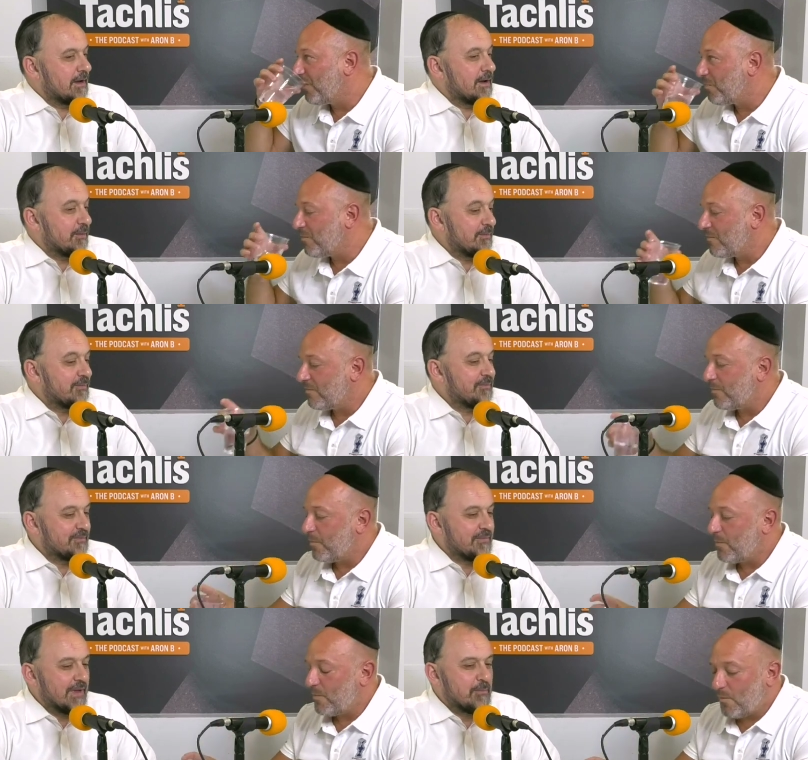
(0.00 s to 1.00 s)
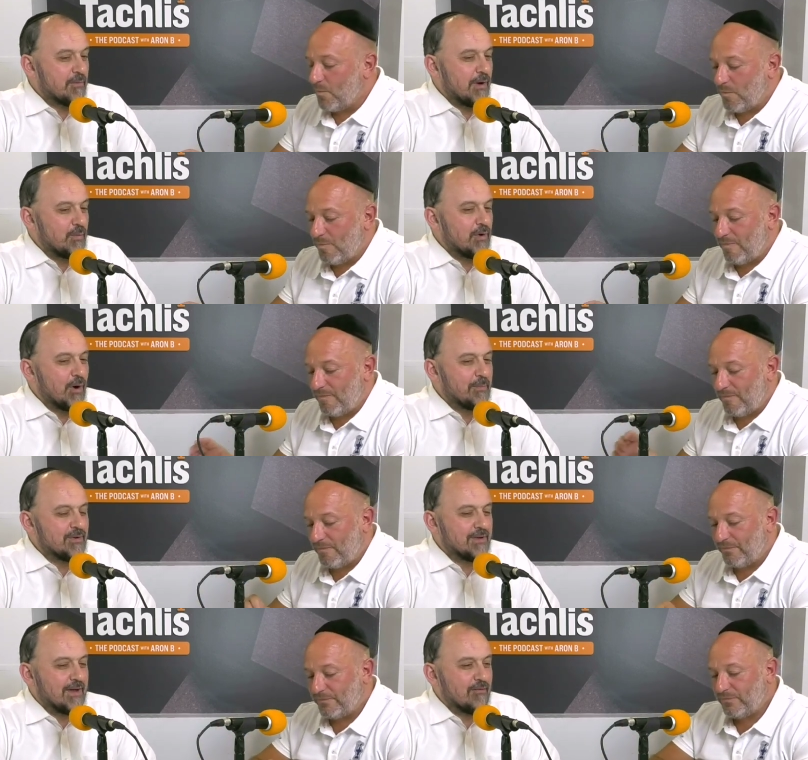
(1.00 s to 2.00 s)
Speaker 1: um I'm, we're
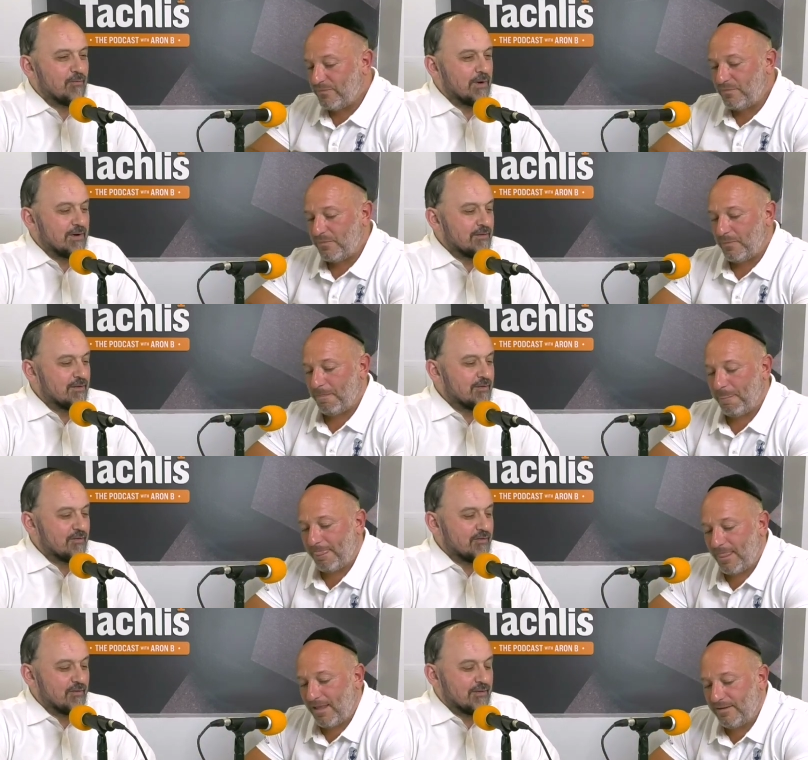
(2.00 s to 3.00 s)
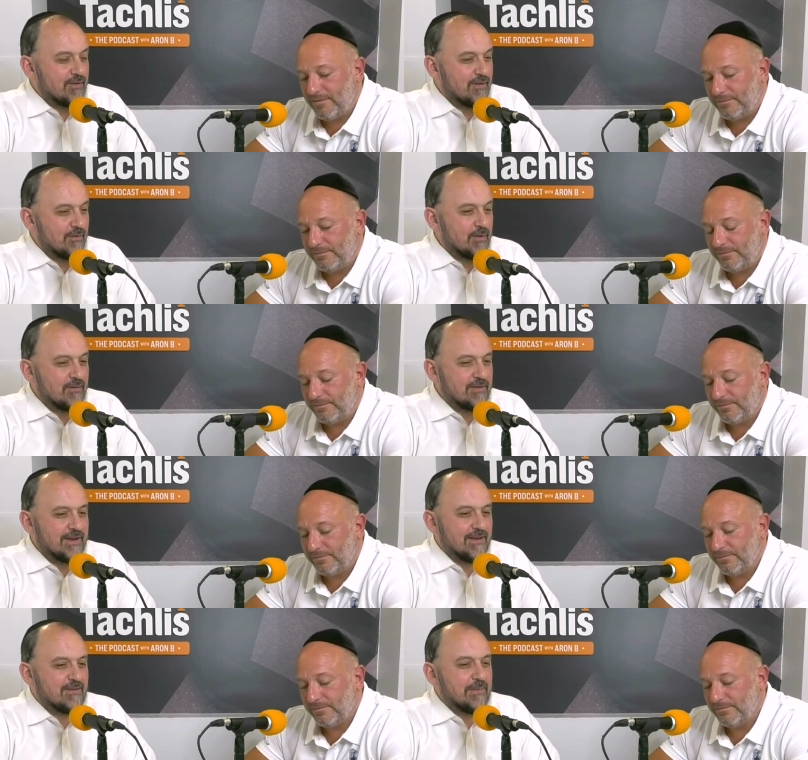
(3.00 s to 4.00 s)
hoping to have one of the one of the
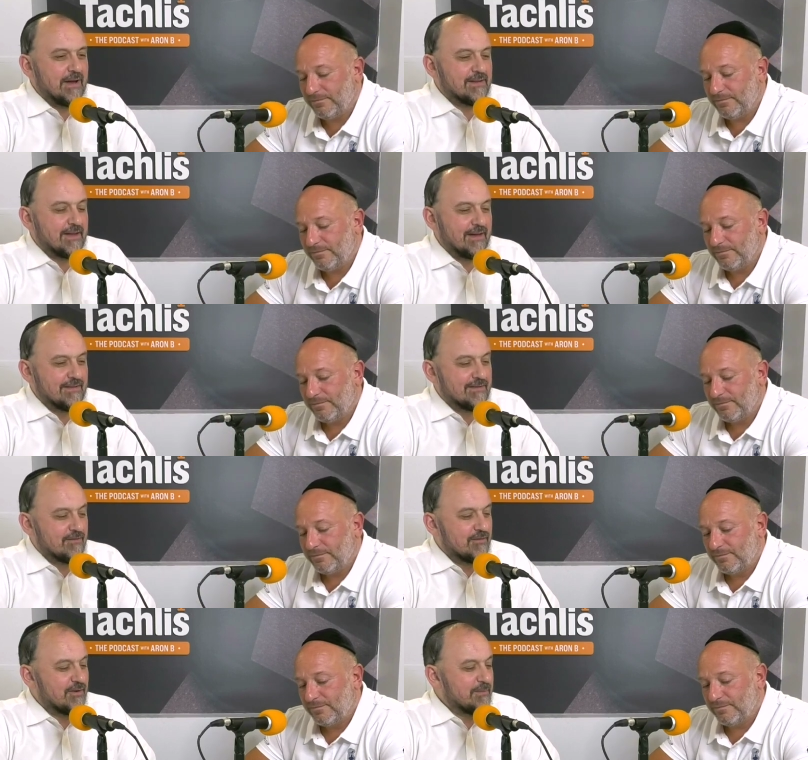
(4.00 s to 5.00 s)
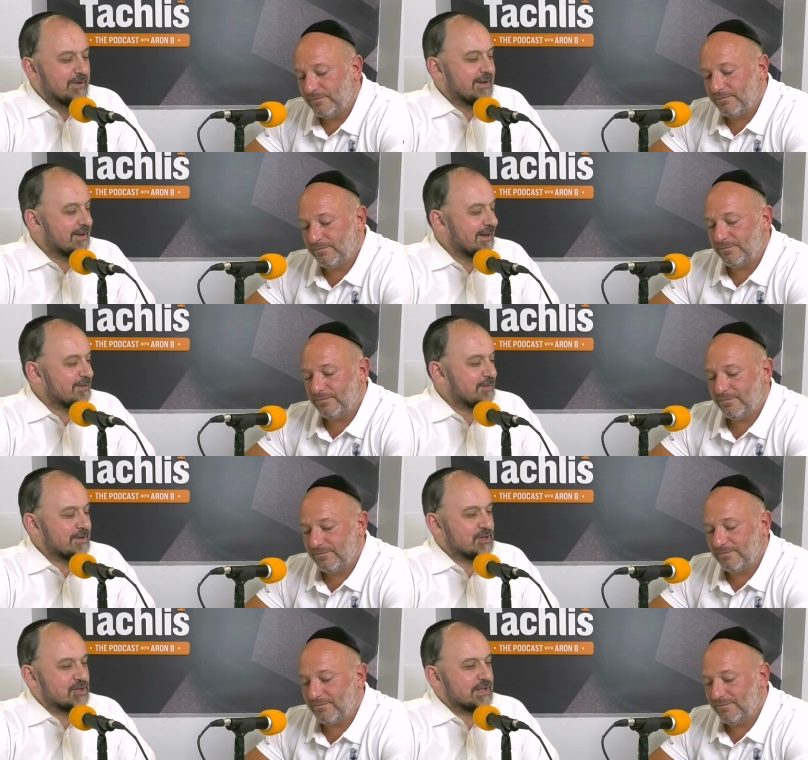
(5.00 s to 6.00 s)
next podcasts a very big
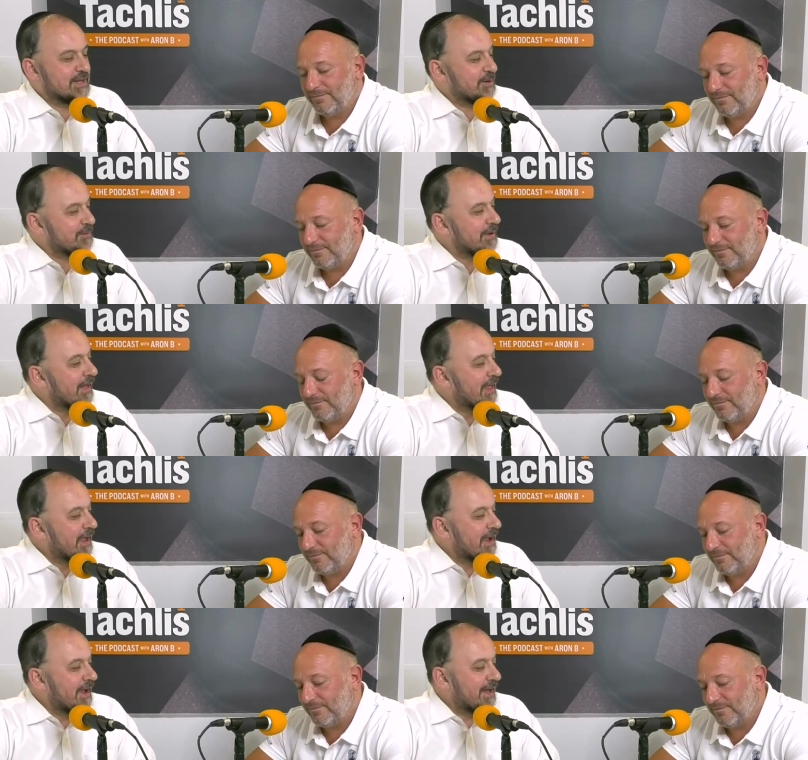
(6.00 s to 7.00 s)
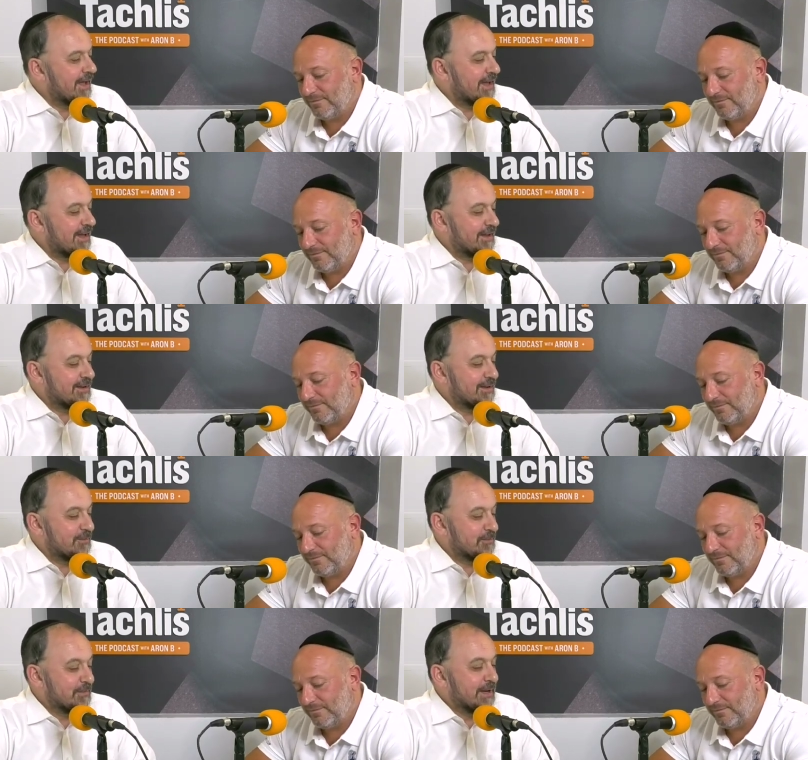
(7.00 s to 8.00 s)
expert in shidduchim
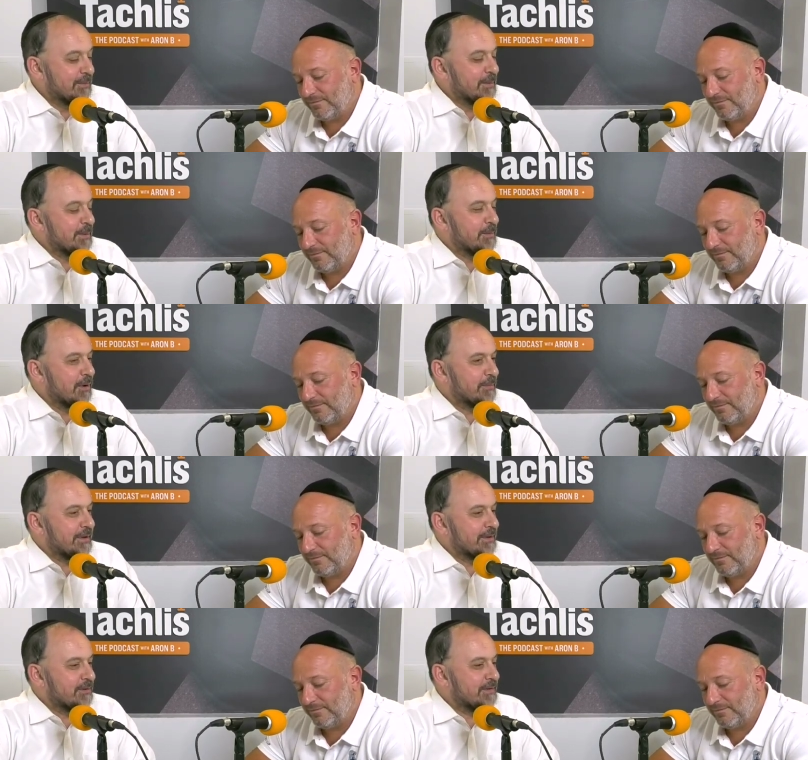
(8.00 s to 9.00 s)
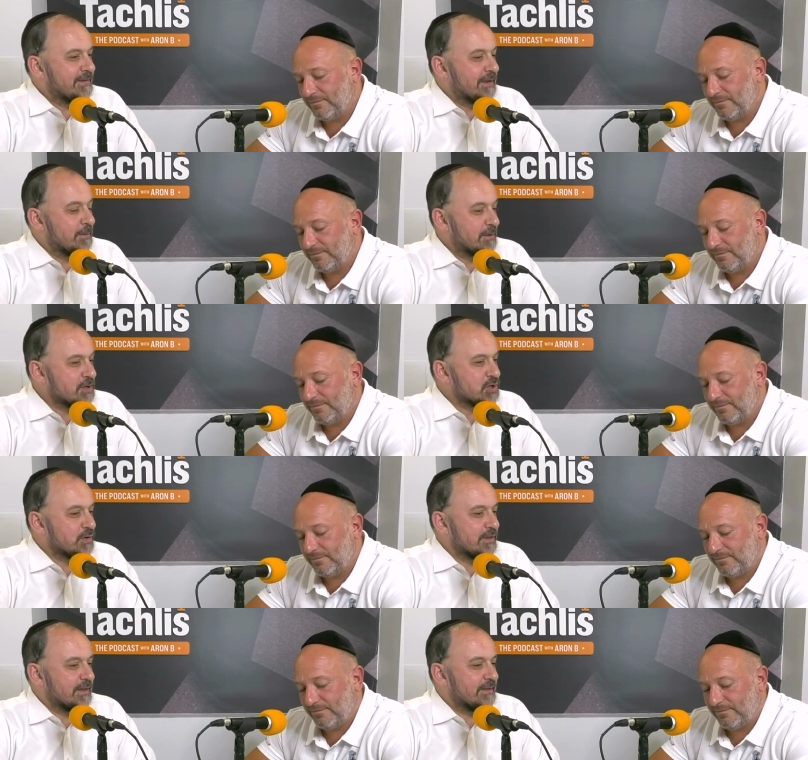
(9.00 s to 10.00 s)
and many people bump into the same
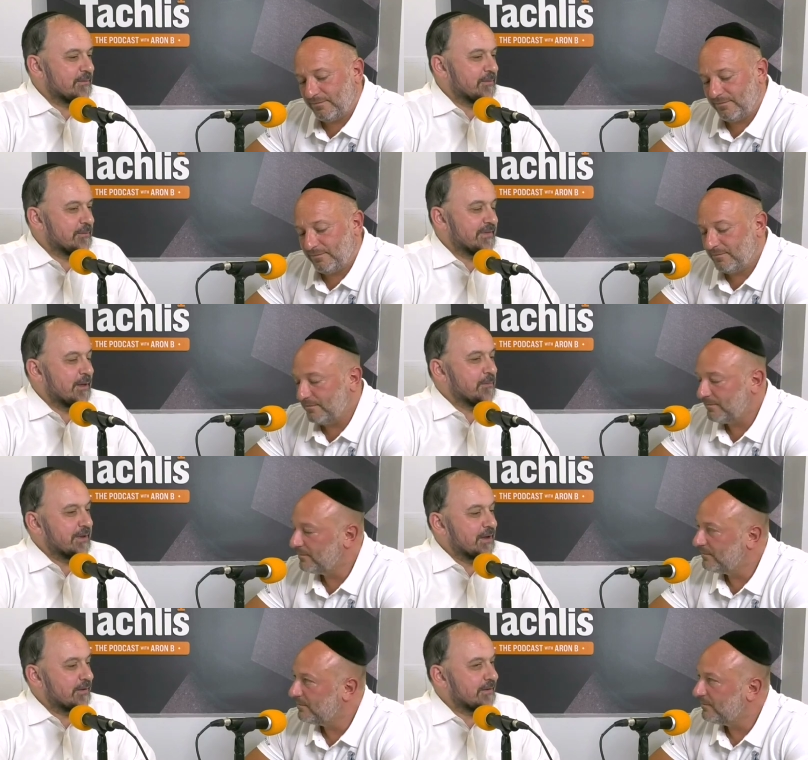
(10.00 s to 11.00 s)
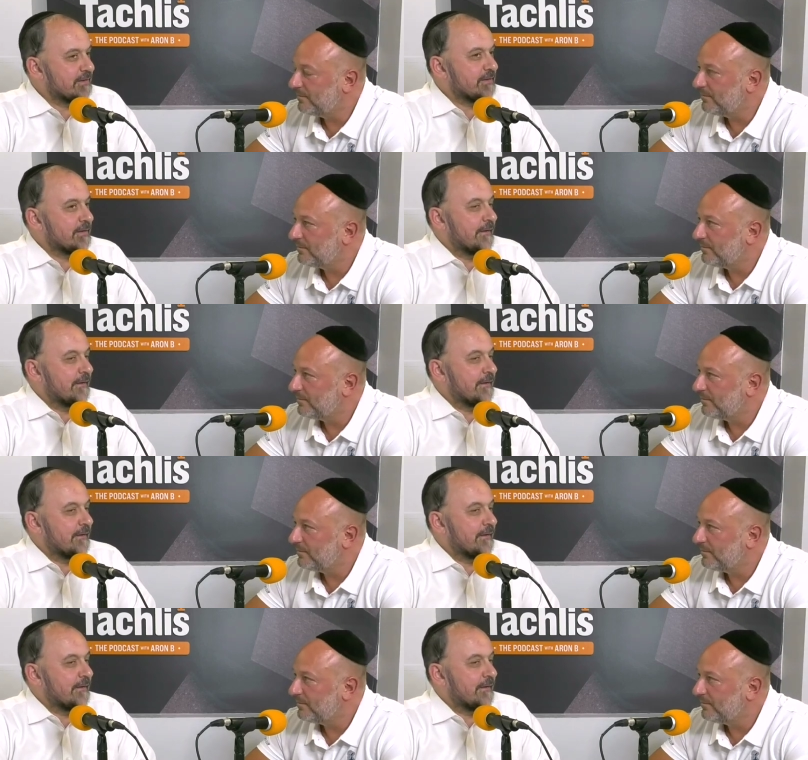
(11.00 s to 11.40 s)
issue that some parents